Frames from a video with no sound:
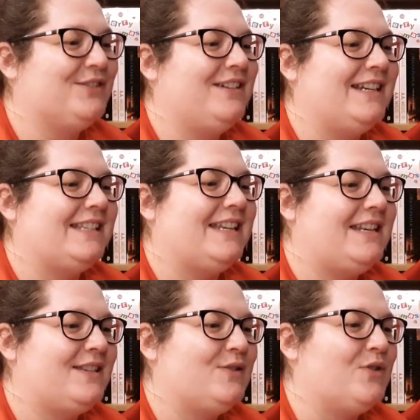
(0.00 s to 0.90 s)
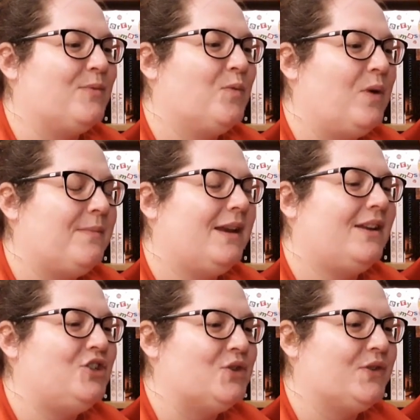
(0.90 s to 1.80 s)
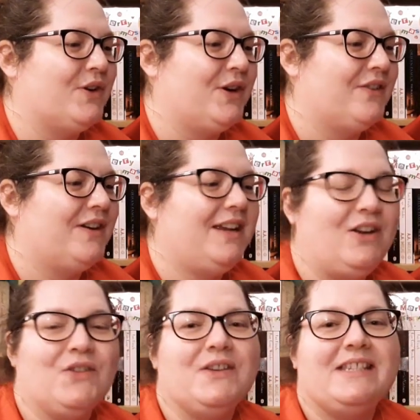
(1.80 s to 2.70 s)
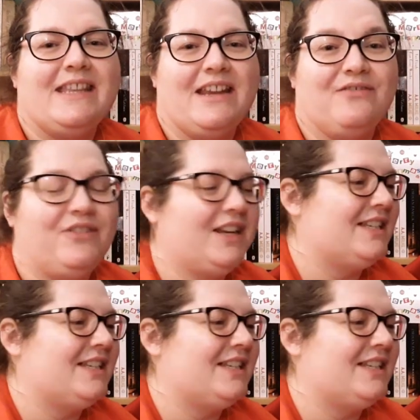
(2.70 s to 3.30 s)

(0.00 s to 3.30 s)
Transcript: In some, women endure the horror, in others, they inflict it.